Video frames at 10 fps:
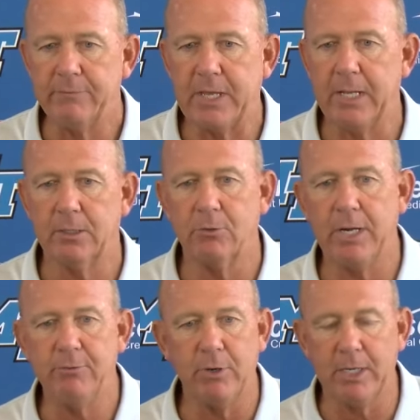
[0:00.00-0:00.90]
have got a
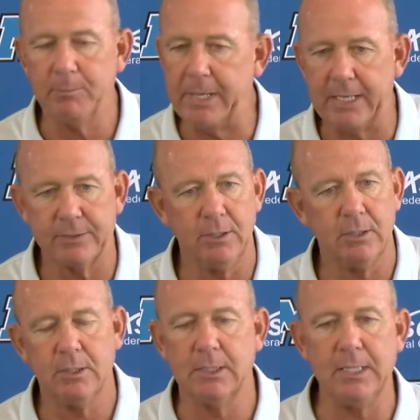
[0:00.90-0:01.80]
great running back.
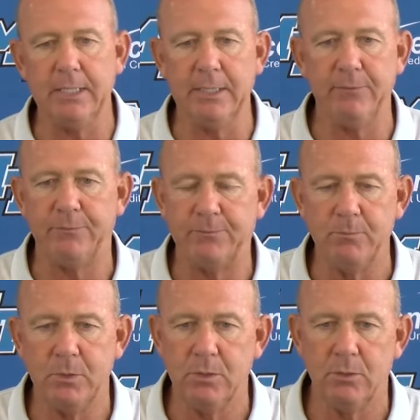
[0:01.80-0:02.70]
There again, they've
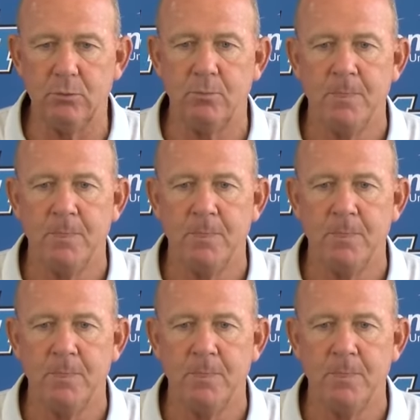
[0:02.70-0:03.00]
you know,